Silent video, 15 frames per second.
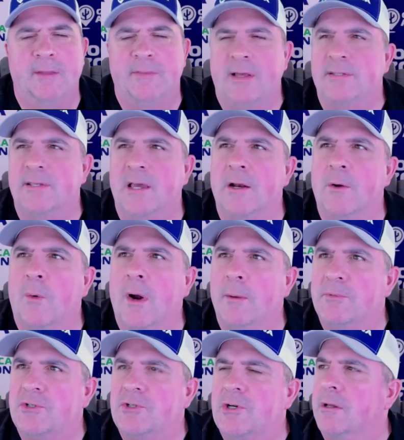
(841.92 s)
that's kind of where I'm
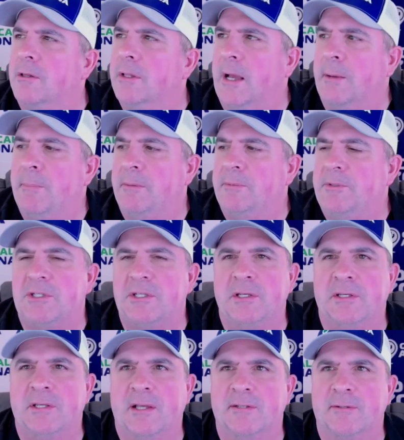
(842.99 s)
struggling. I maybe just need to
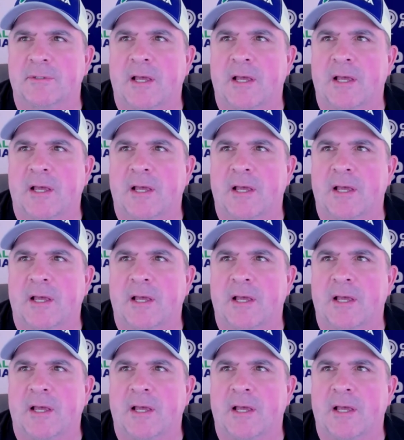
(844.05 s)
take some